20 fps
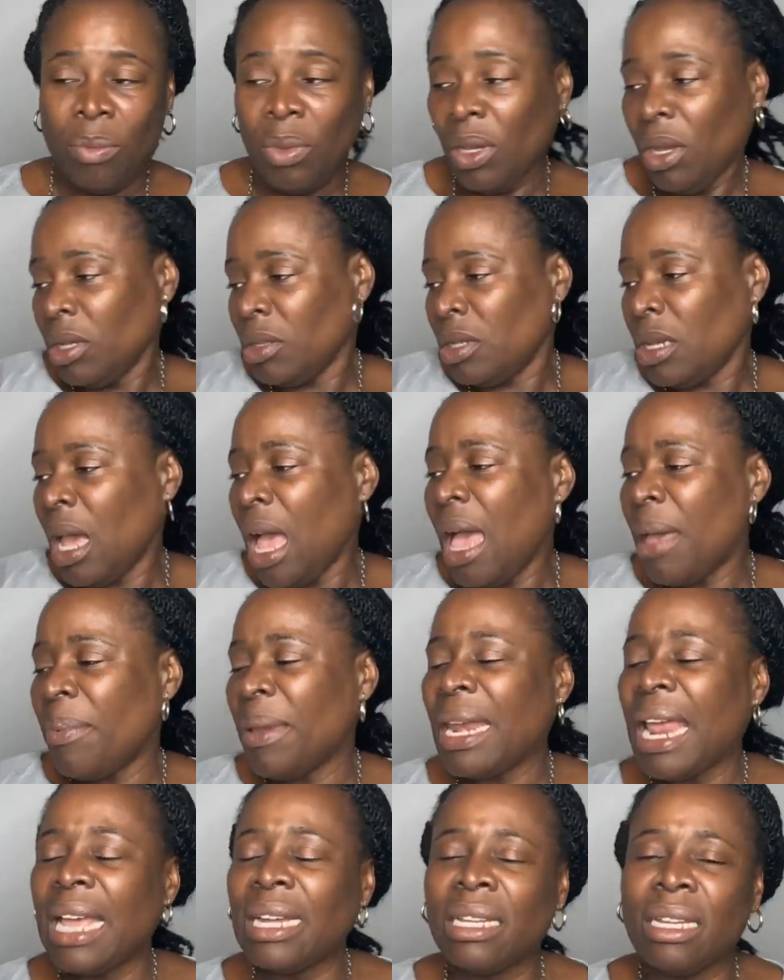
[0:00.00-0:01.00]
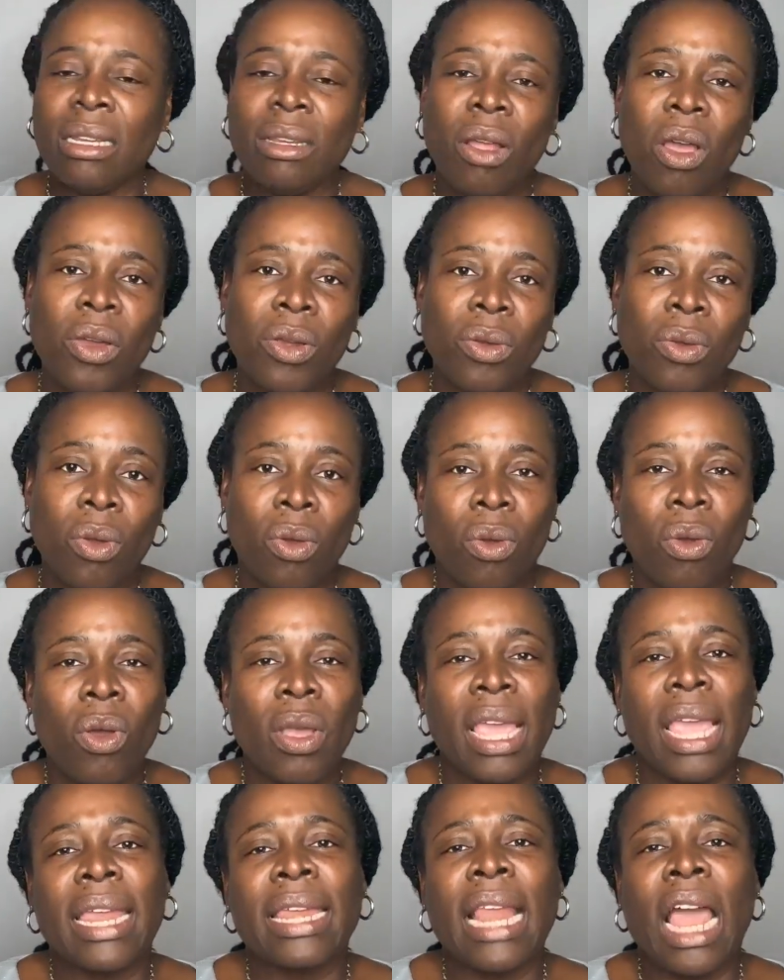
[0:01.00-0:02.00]
Because but I did not know.
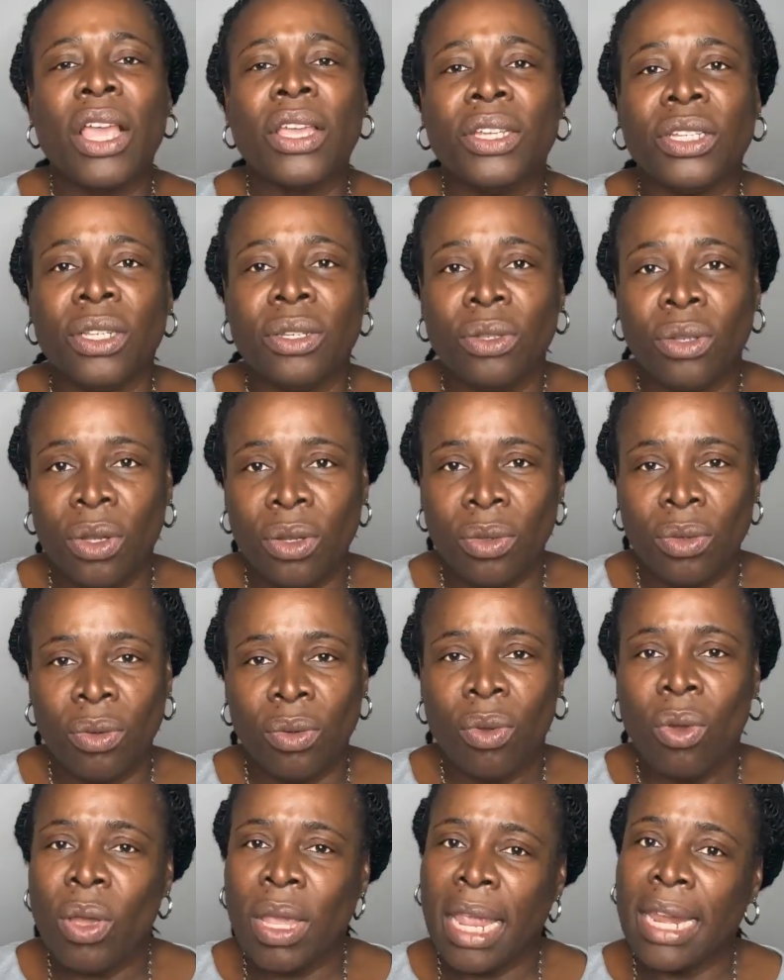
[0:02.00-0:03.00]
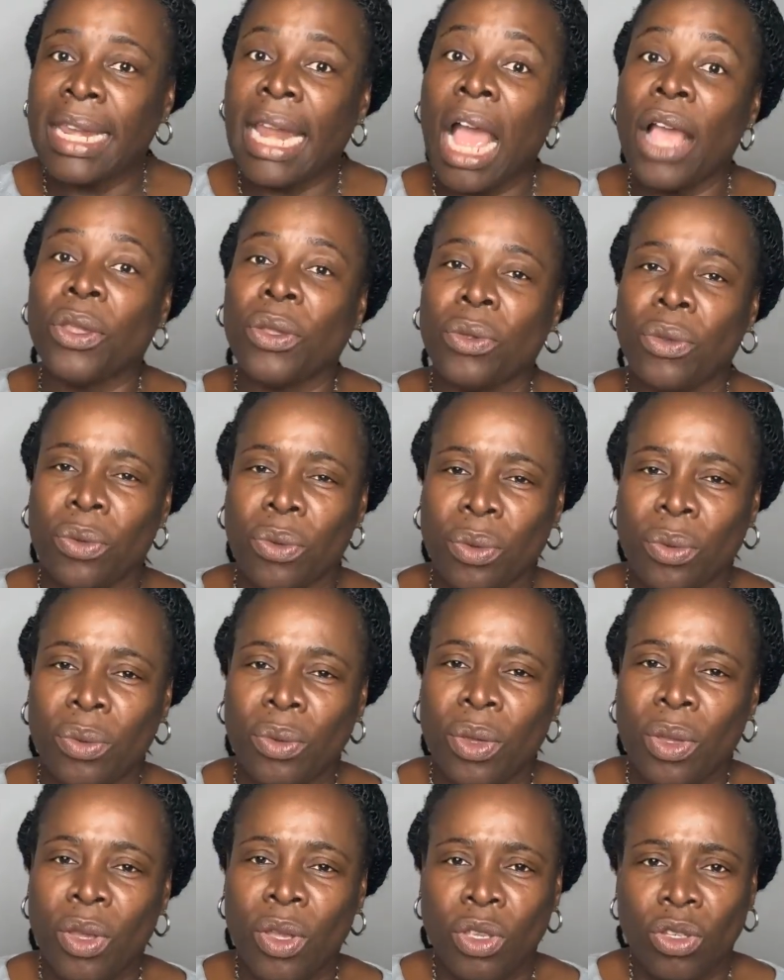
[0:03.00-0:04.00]
Okay, now you did not know. Okay, now you
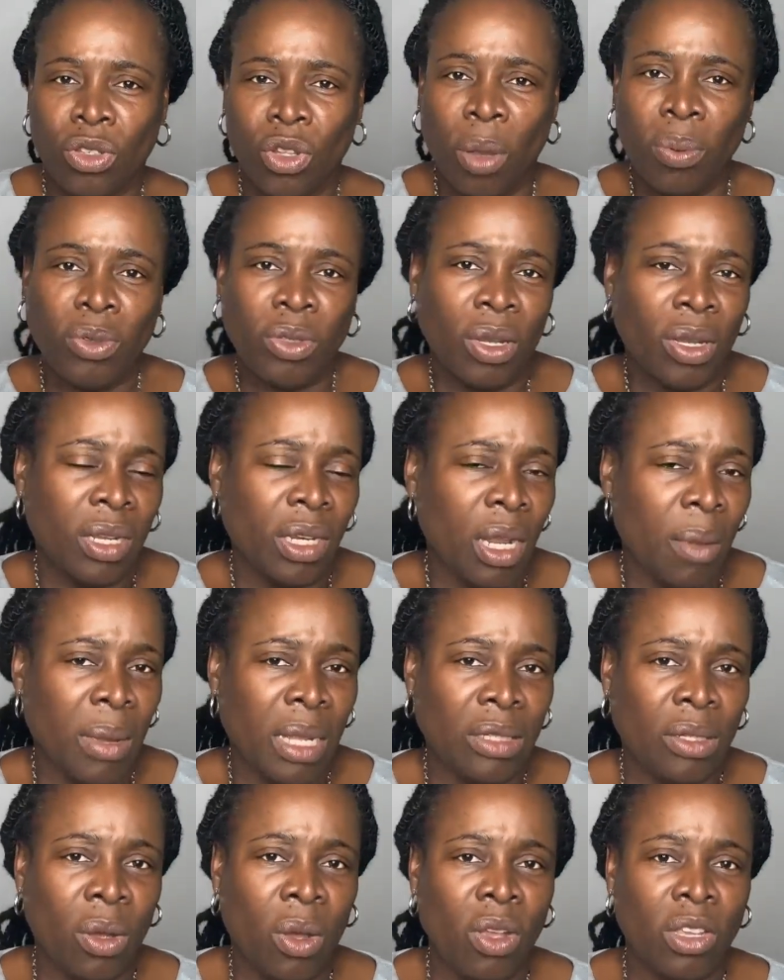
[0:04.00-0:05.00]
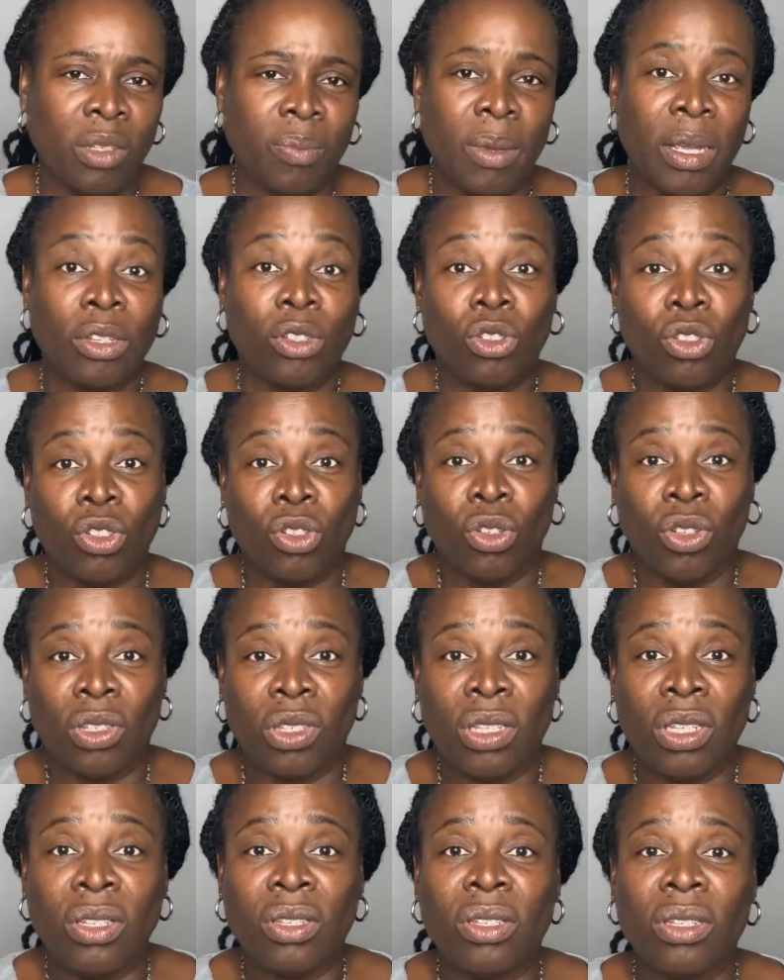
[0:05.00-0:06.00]
know. Stop talking about your husband to
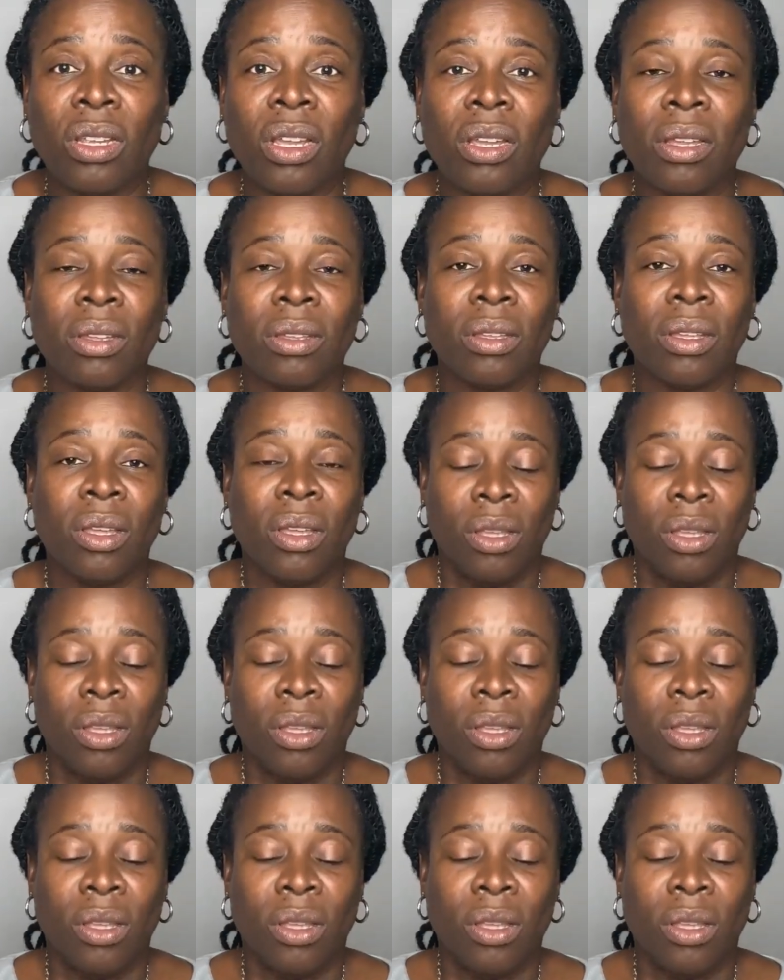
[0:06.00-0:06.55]
your sister.